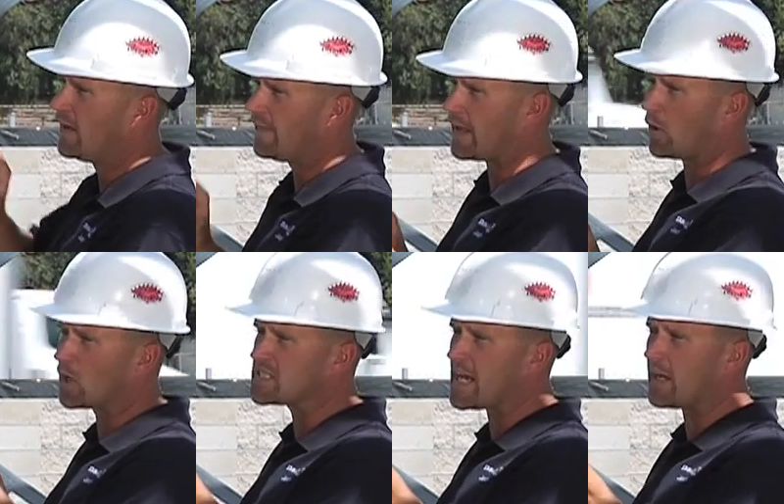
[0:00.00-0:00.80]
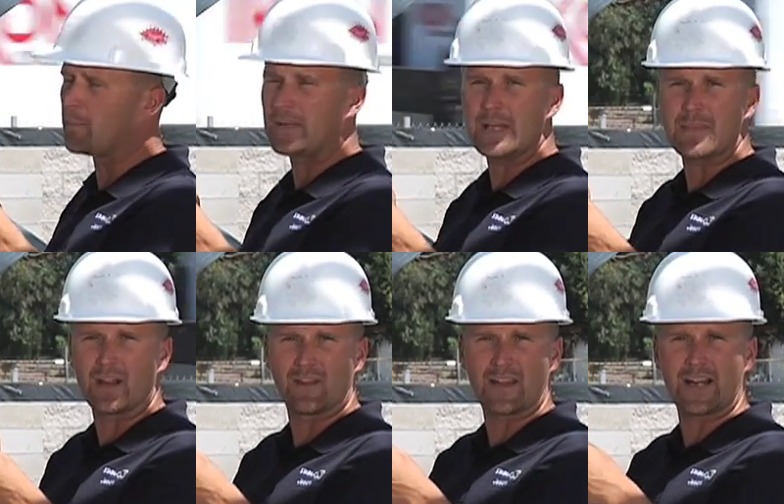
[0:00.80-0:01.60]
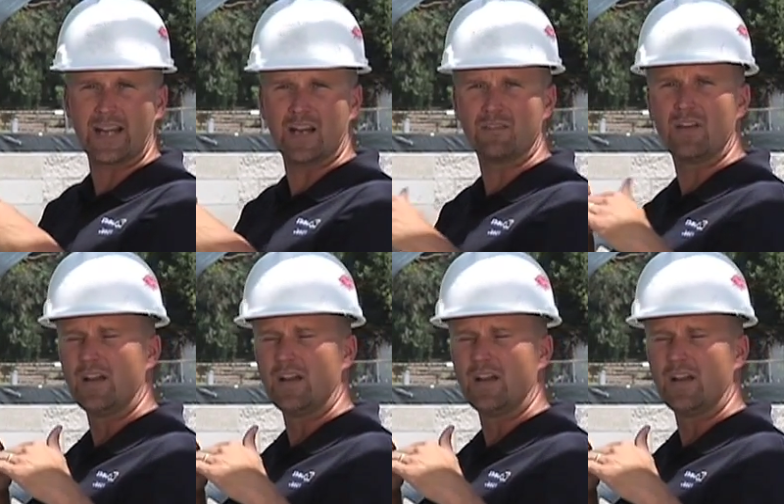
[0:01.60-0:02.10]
That horizontal beam there that I have